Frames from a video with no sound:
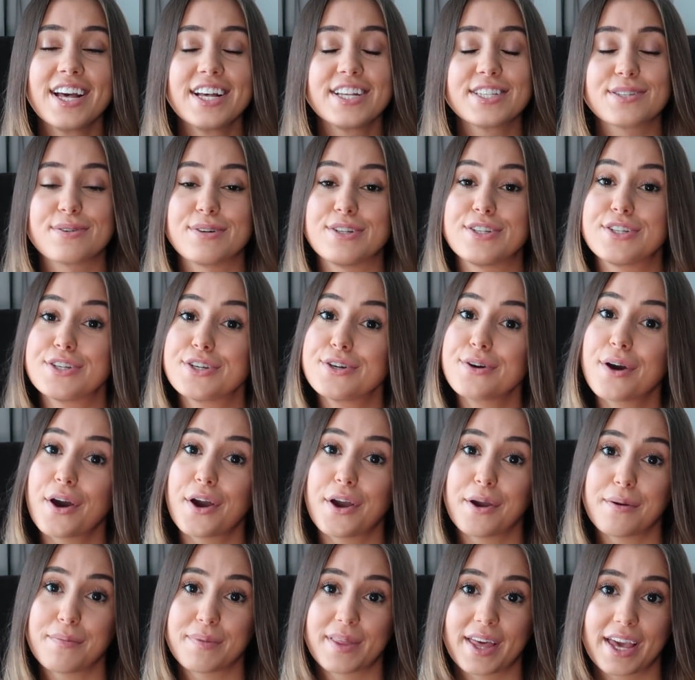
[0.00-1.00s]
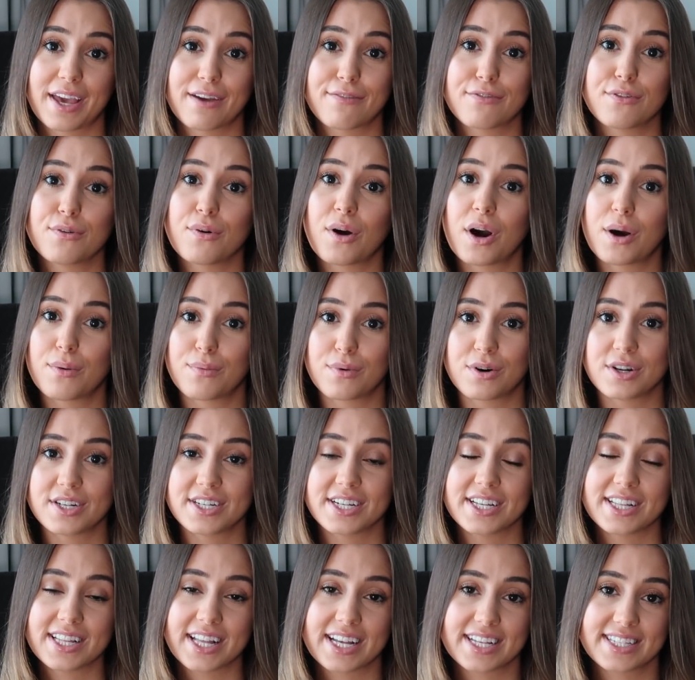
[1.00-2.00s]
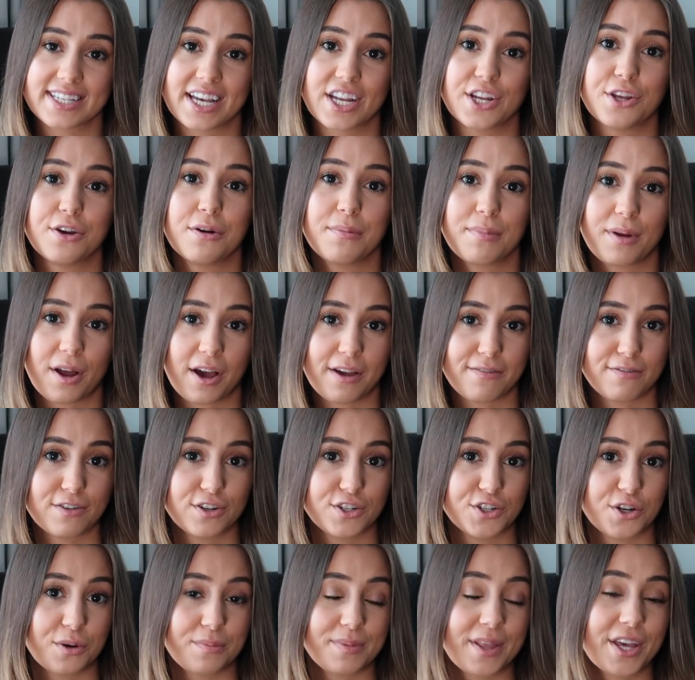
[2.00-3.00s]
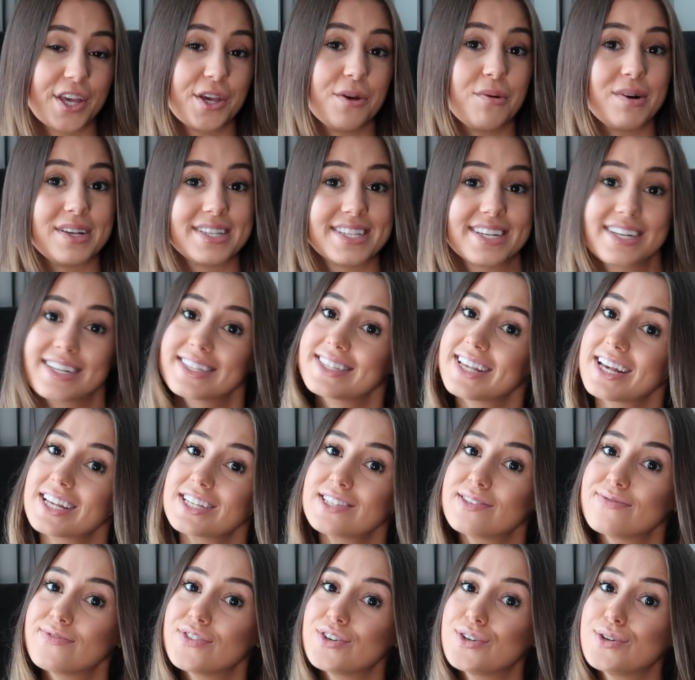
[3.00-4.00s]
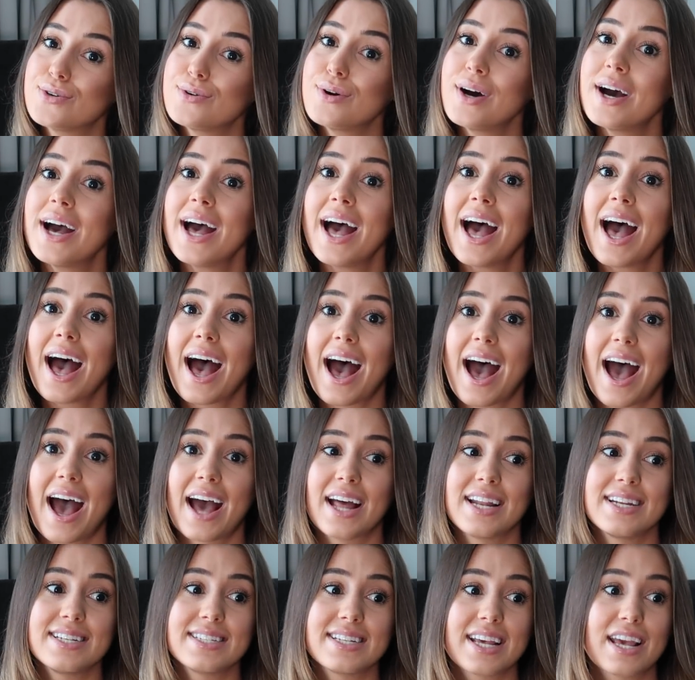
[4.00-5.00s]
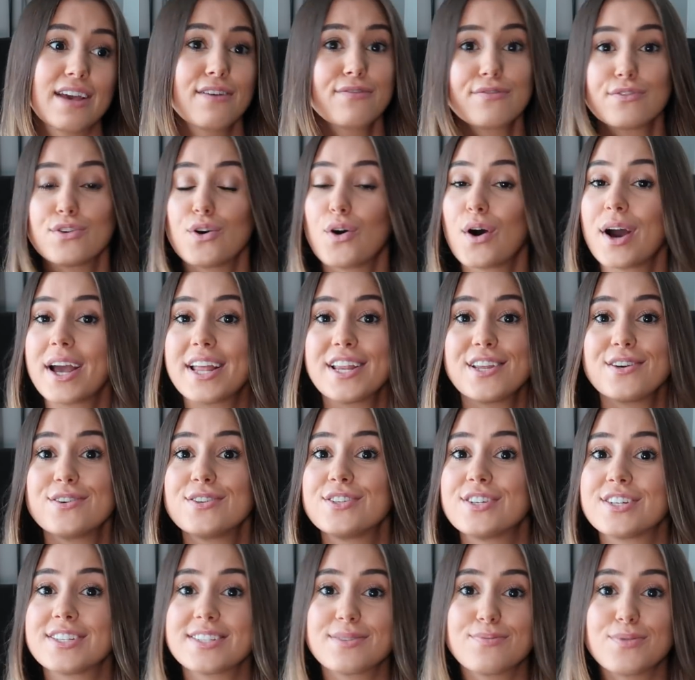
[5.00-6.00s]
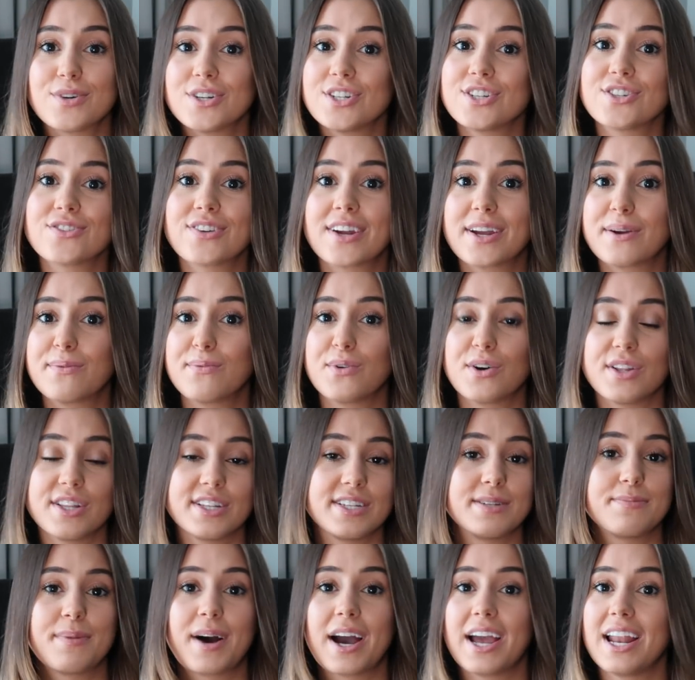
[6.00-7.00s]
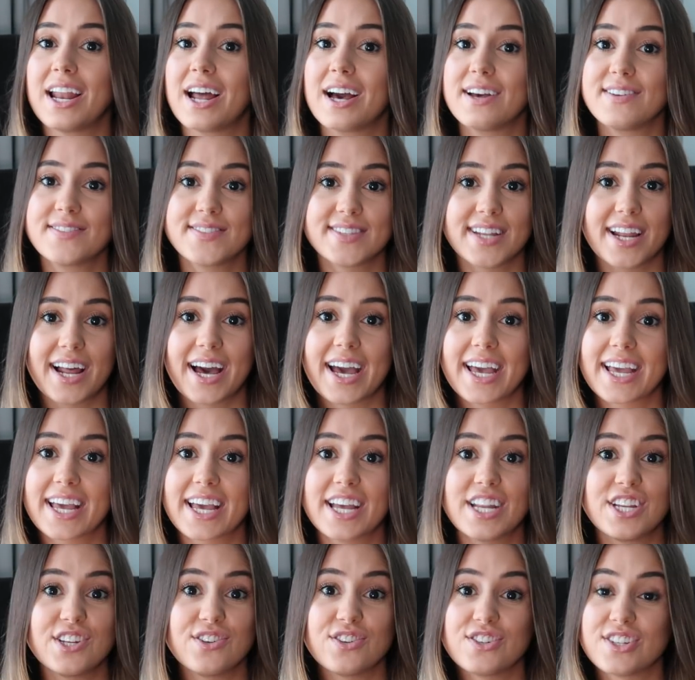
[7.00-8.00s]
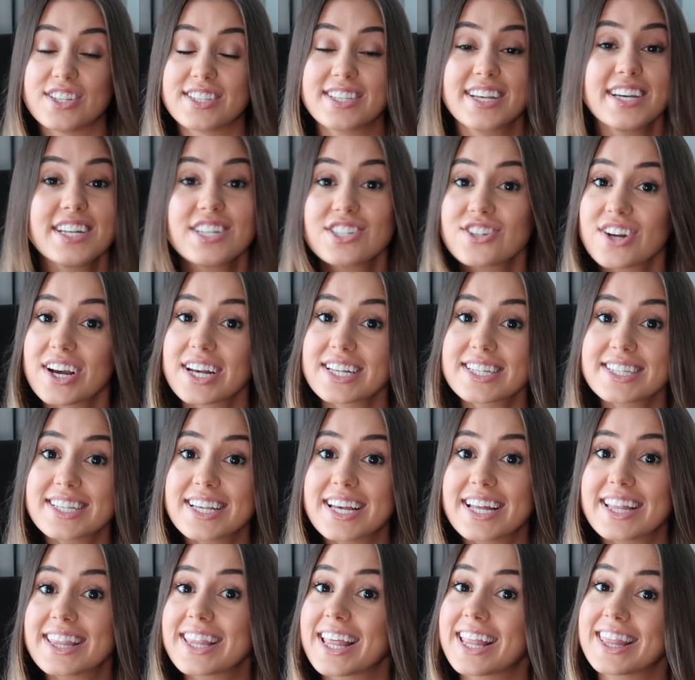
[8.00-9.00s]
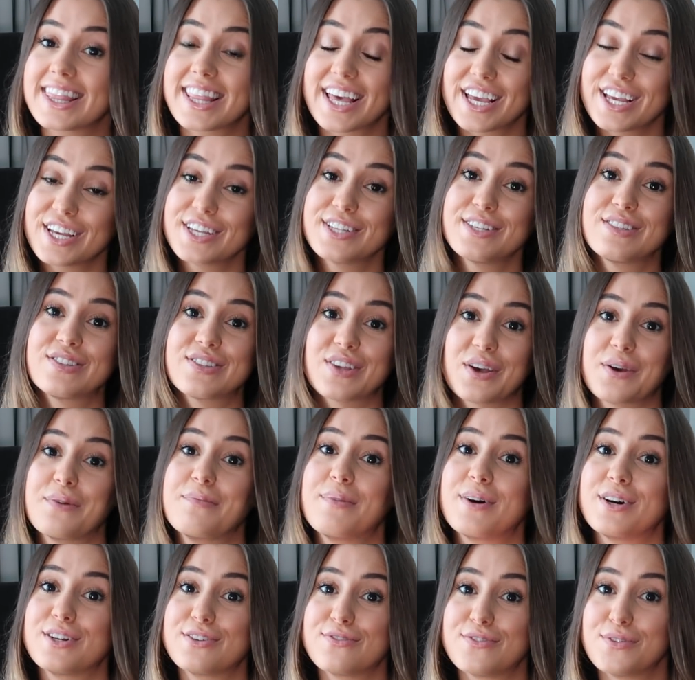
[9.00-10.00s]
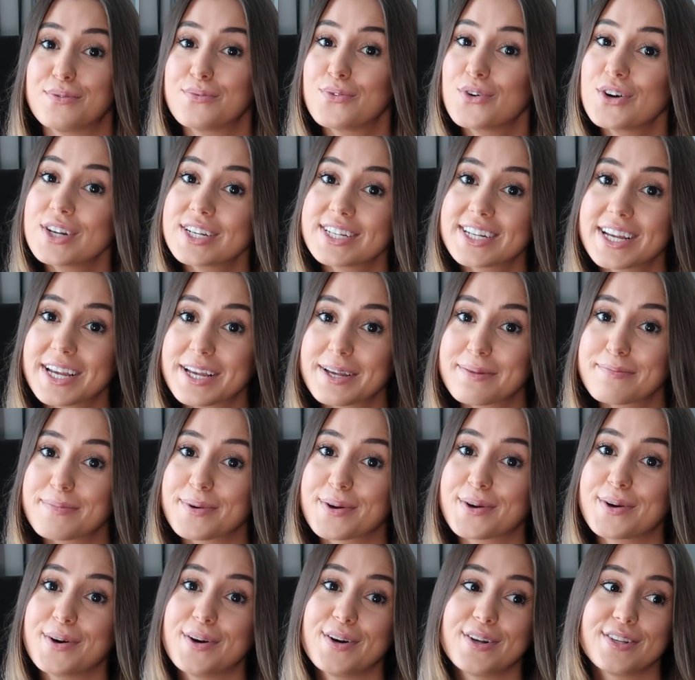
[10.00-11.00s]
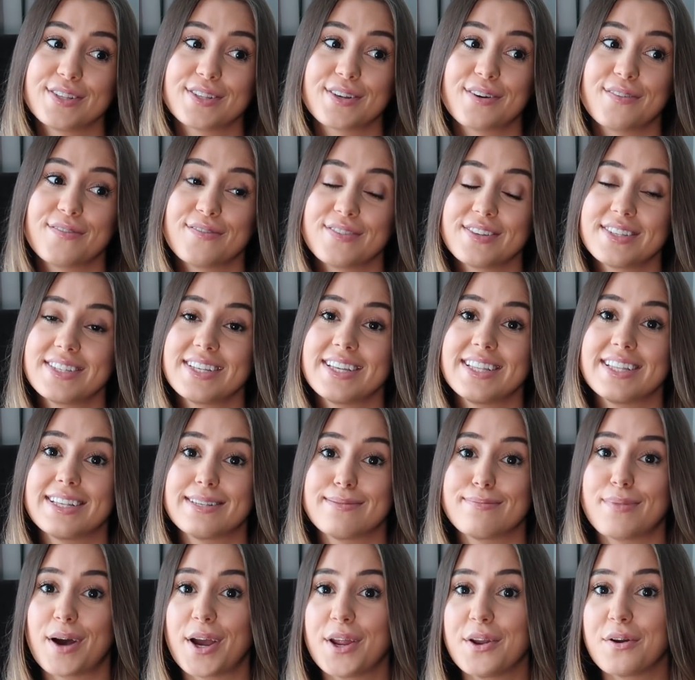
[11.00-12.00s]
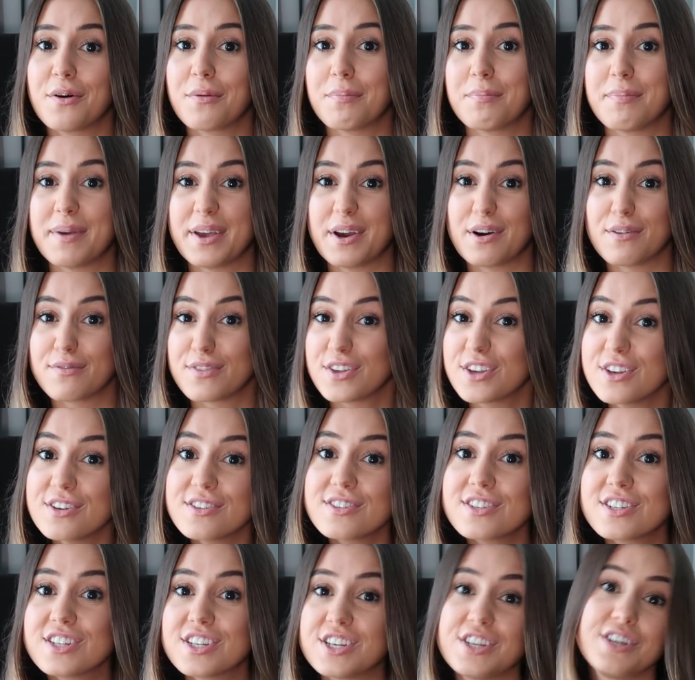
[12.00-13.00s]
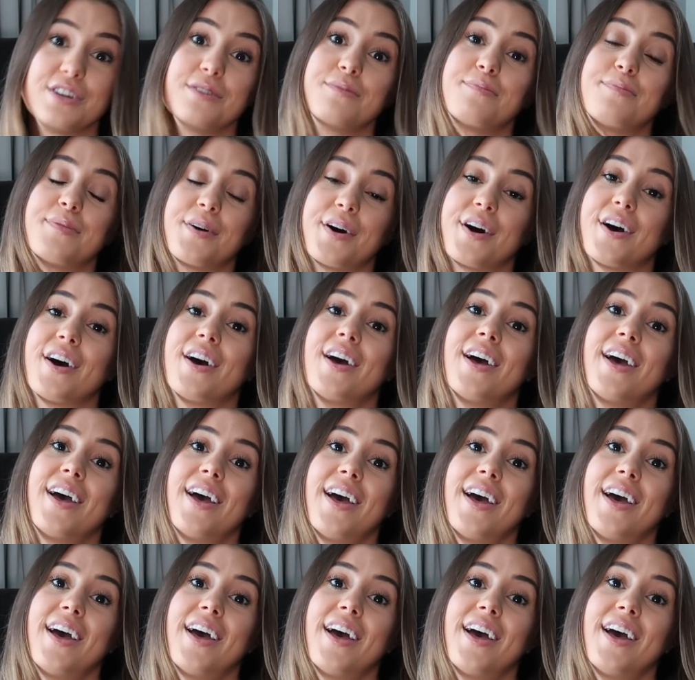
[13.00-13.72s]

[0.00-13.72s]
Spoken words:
So I do hope that if you are watching this and you apply for a job, that you are successful. And if not, and you're just wondering what the Dubai life's like and you're just interested, then thank you so much for watching, because obviously this might not be of use to you, but